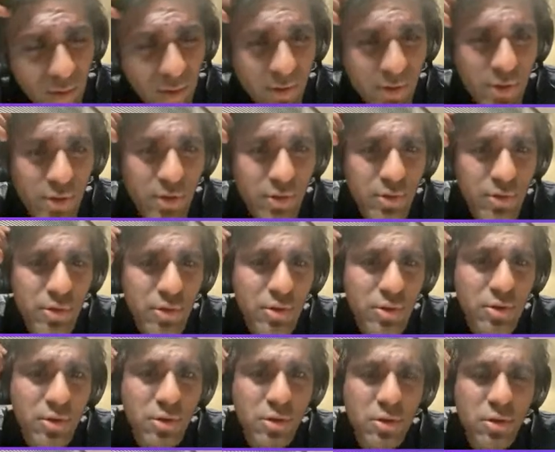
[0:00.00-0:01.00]
that
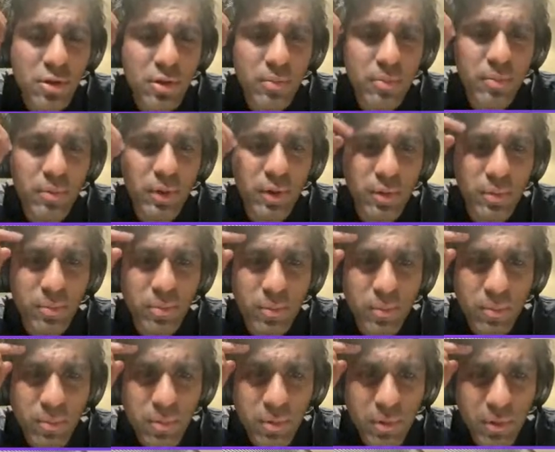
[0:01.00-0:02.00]
shouldn't be a
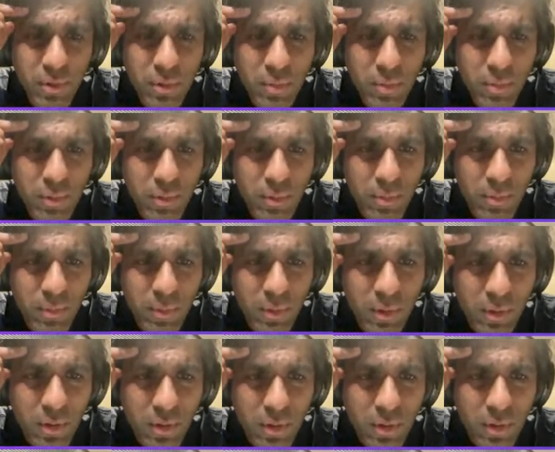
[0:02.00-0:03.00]
problem.
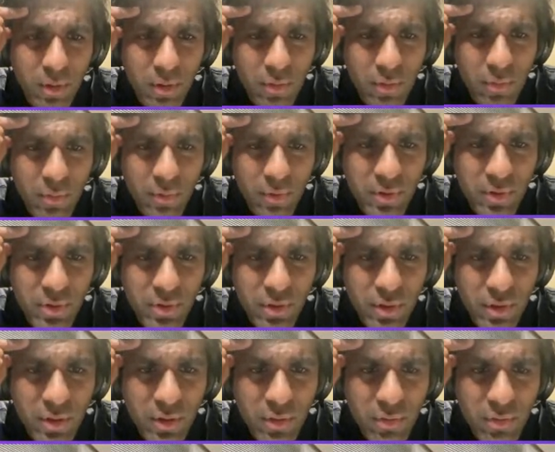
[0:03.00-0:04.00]

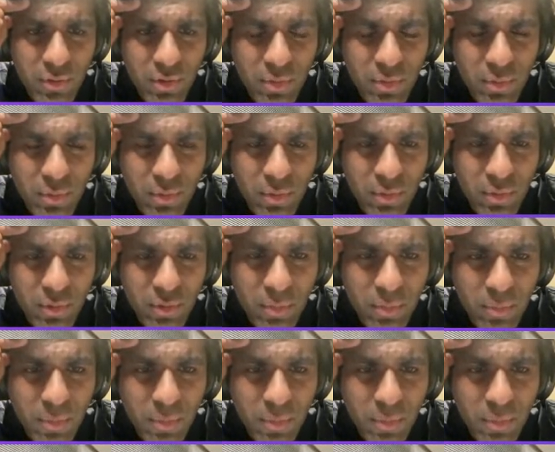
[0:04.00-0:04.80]
Return response or